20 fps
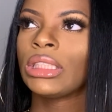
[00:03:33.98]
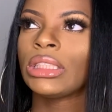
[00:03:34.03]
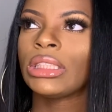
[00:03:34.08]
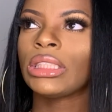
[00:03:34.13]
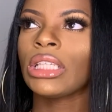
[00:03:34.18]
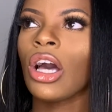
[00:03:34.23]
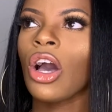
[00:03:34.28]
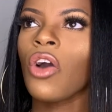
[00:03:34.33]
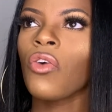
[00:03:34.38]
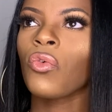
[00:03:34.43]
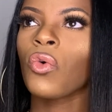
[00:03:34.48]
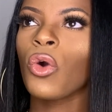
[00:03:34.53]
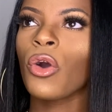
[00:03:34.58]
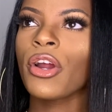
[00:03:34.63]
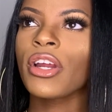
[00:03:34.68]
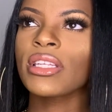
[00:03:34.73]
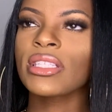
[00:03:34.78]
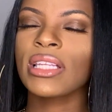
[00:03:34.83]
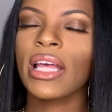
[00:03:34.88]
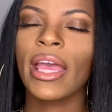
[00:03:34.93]
So of
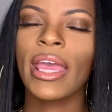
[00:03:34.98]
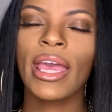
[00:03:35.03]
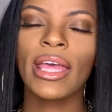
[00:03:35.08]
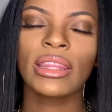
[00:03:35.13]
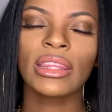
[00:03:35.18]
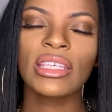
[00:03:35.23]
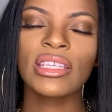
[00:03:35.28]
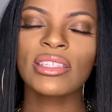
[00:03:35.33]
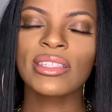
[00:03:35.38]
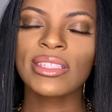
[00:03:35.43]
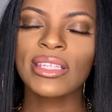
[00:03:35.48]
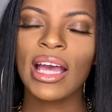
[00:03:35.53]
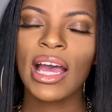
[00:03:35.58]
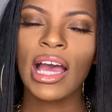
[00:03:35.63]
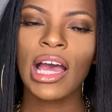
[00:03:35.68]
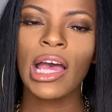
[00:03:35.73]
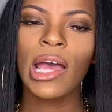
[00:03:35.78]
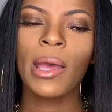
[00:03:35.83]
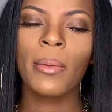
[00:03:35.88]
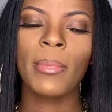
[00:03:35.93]
course, like, at this
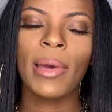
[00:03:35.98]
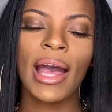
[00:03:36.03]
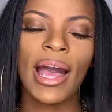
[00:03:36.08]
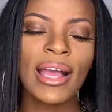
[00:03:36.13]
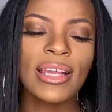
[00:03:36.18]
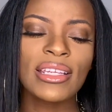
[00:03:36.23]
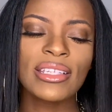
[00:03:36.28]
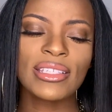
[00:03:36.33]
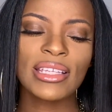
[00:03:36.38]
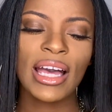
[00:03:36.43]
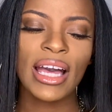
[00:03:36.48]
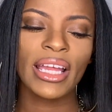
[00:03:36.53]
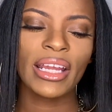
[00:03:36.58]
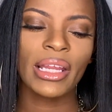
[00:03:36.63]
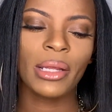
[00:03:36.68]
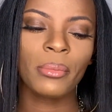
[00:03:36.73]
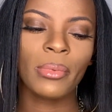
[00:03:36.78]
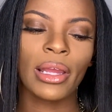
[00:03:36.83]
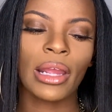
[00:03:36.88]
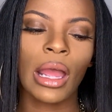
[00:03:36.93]
time, I decided,
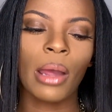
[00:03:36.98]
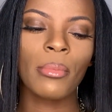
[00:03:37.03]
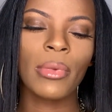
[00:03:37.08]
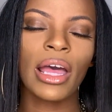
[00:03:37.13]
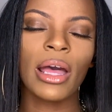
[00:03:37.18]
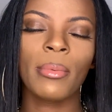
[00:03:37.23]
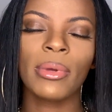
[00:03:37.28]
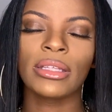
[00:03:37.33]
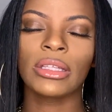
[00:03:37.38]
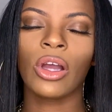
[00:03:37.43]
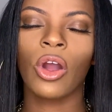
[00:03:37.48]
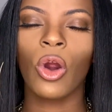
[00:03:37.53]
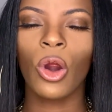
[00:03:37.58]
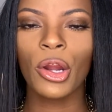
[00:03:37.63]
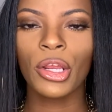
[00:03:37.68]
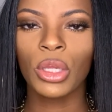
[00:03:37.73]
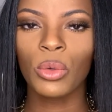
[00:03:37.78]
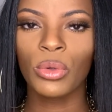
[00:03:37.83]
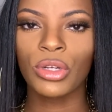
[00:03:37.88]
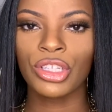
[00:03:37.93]
I'm like, I'm not about to
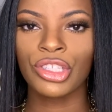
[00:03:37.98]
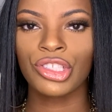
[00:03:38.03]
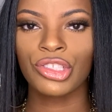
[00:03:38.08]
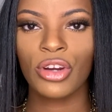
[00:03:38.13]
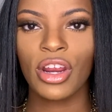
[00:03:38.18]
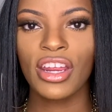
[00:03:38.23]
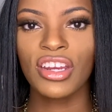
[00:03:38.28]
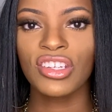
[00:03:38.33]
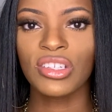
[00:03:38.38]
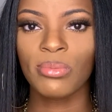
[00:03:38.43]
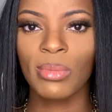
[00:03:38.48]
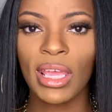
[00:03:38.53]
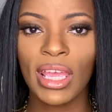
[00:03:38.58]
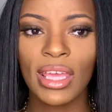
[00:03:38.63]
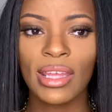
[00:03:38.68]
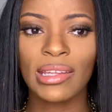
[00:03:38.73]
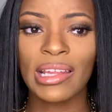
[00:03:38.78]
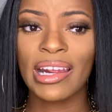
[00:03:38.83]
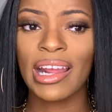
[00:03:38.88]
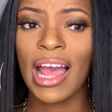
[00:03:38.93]
argue with a strange
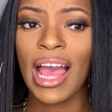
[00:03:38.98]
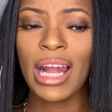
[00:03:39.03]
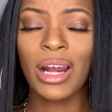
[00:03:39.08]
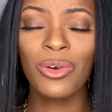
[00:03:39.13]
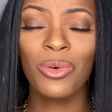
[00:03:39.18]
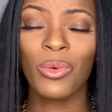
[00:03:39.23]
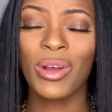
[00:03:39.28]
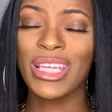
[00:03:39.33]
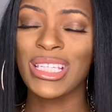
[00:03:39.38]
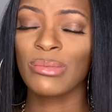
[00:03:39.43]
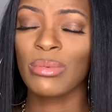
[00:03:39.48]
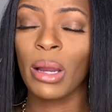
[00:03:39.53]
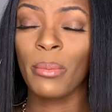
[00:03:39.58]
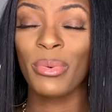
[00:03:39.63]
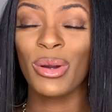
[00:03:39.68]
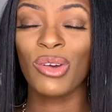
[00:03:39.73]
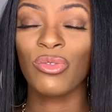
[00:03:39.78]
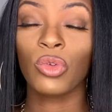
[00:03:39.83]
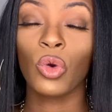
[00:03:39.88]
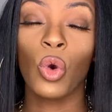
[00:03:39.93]
man. Like, I don't waste my
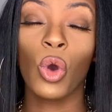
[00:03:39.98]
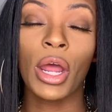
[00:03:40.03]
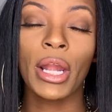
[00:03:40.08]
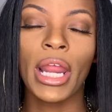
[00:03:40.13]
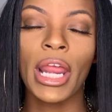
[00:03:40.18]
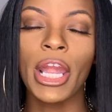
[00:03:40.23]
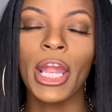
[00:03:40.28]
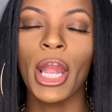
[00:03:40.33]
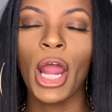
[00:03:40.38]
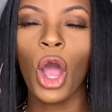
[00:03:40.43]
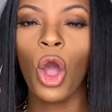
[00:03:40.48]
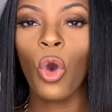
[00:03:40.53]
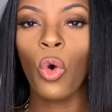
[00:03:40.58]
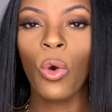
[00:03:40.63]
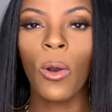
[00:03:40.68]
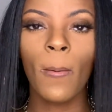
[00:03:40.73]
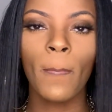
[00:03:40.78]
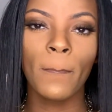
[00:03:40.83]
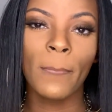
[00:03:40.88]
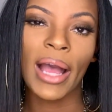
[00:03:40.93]
breath on
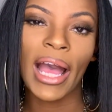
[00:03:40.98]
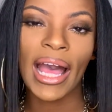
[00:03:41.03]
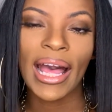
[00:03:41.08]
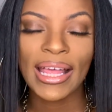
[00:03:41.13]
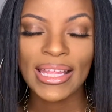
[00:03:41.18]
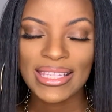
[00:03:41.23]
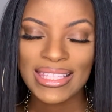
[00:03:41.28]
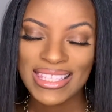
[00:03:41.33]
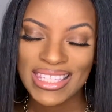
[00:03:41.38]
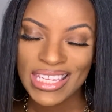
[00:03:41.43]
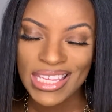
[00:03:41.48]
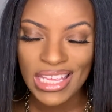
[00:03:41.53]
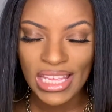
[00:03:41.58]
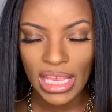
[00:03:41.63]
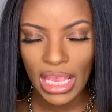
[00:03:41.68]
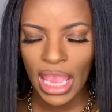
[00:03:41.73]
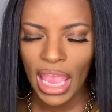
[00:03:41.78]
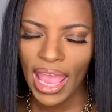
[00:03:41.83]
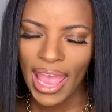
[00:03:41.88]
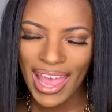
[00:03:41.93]
nobody
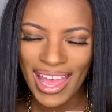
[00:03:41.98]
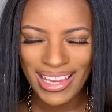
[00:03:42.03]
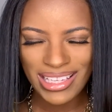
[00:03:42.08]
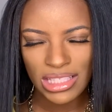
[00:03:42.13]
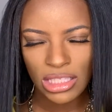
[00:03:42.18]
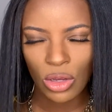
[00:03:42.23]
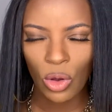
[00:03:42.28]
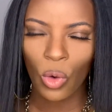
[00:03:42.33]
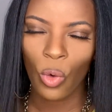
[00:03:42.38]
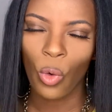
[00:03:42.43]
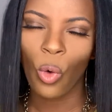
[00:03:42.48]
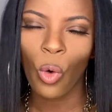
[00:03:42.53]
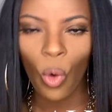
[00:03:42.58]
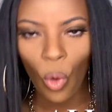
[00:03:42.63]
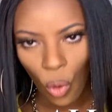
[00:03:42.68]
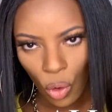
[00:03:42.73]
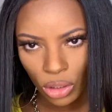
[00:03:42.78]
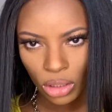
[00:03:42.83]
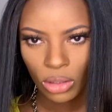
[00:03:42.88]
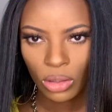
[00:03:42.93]
at
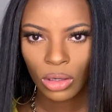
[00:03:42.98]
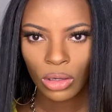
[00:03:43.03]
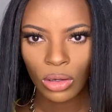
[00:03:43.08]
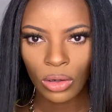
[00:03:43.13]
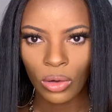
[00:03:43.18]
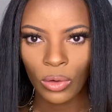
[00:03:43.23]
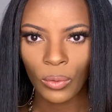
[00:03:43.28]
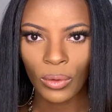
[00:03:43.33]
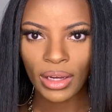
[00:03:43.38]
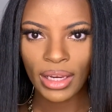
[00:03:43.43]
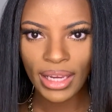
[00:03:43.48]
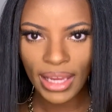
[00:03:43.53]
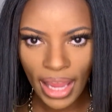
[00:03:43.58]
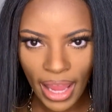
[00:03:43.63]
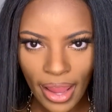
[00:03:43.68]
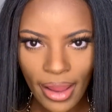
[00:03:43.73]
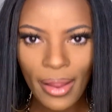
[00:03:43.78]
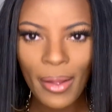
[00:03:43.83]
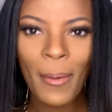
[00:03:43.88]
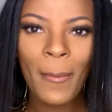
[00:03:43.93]
all.
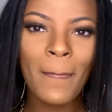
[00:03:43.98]
Okay?